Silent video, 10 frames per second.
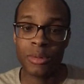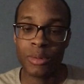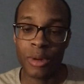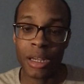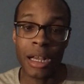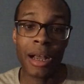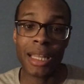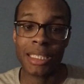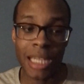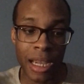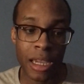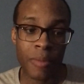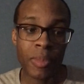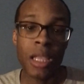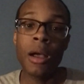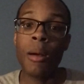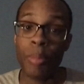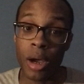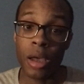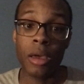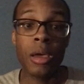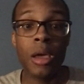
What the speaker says: I don't got the time. But